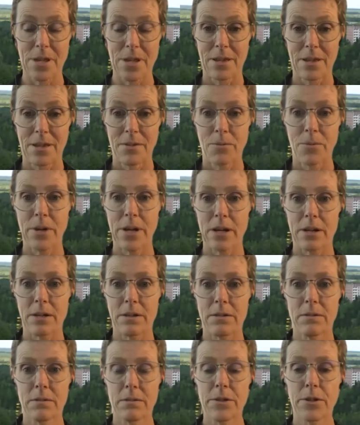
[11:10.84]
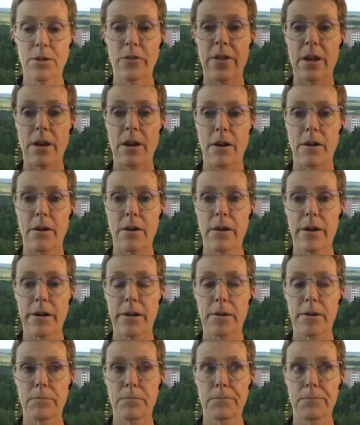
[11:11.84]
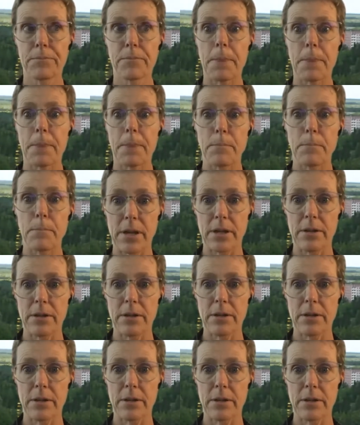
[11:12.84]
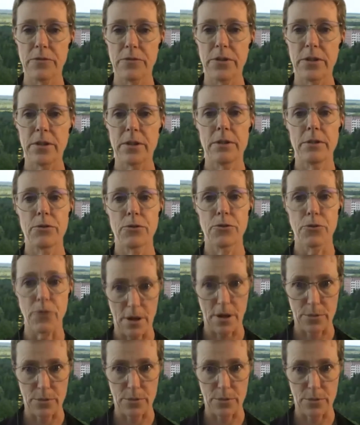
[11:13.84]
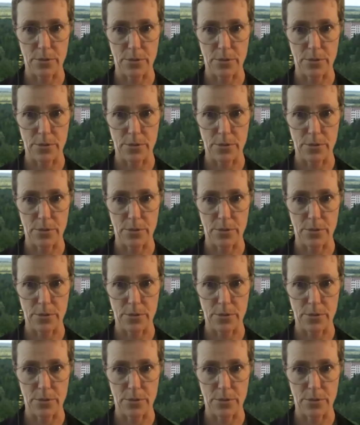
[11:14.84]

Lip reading: Well, you know, they are made for TV dramas,